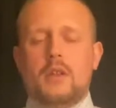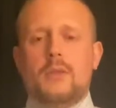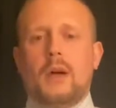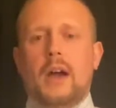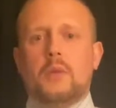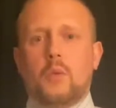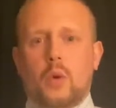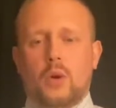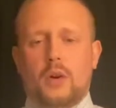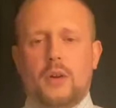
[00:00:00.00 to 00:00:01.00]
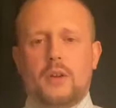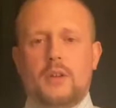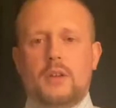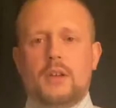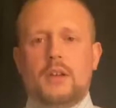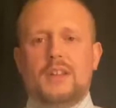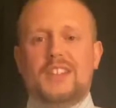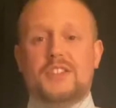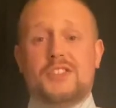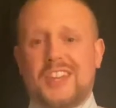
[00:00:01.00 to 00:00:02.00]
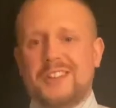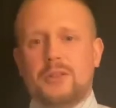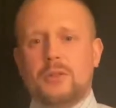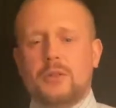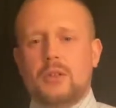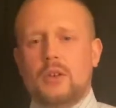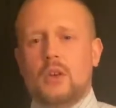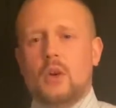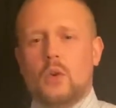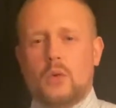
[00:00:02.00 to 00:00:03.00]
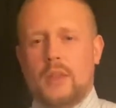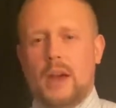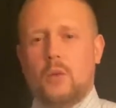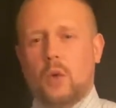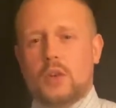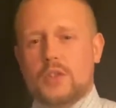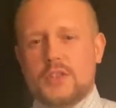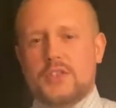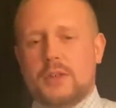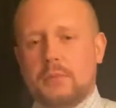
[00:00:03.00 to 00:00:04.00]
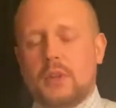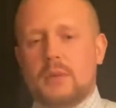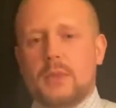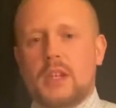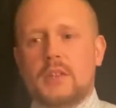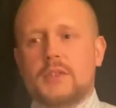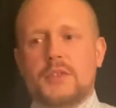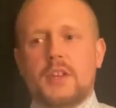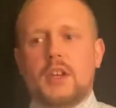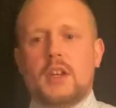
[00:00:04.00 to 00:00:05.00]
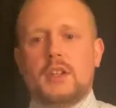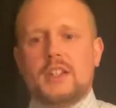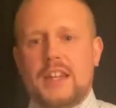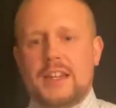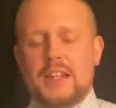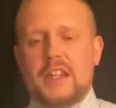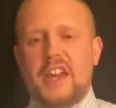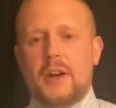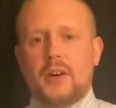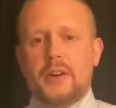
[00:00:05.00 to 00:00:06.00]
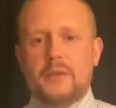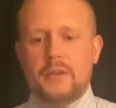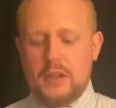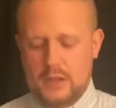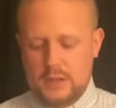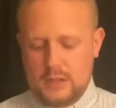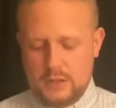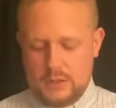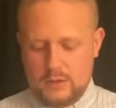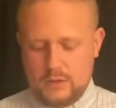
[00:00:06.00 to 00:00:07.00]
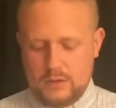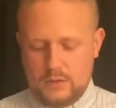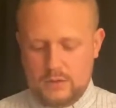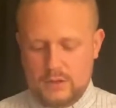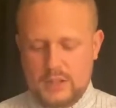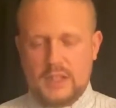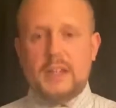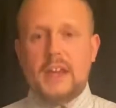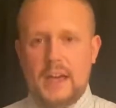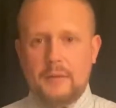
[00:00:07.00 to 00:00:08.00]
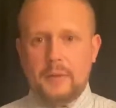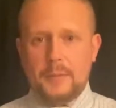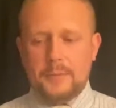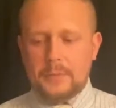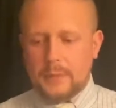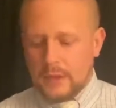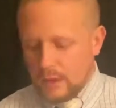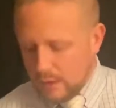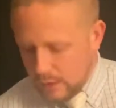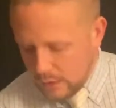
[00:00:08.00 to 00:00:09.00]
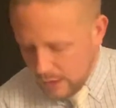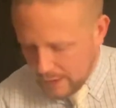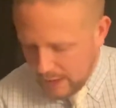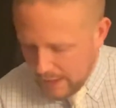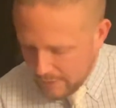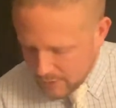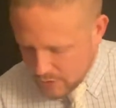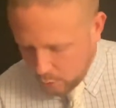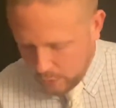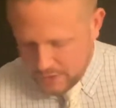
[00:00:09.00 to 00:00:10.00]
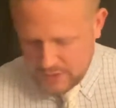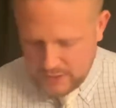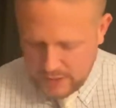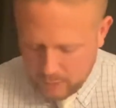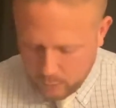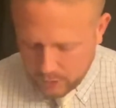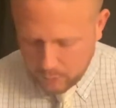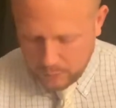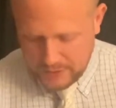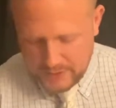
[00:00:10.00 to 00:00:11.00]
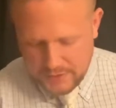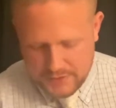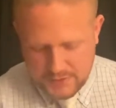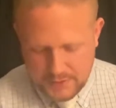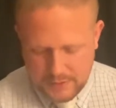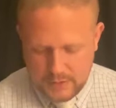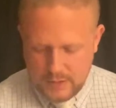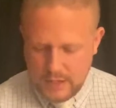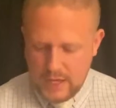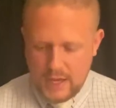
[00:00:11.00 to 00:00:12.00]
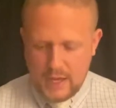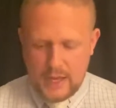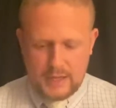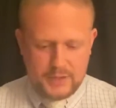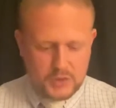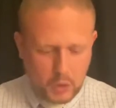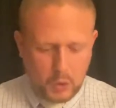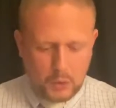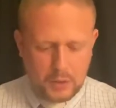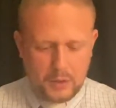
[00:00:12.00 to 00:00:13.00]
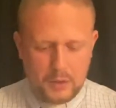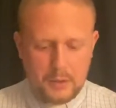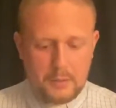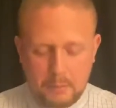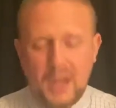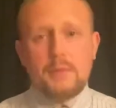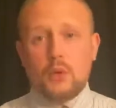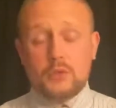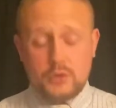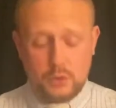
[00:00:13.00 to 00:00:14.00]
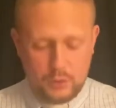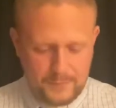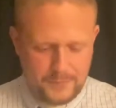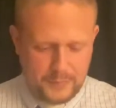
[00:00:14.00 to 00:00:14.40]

thy word is settled, or that word just simply means taken care of in heaven. And I have a story today I want to read us and it's called Bible School.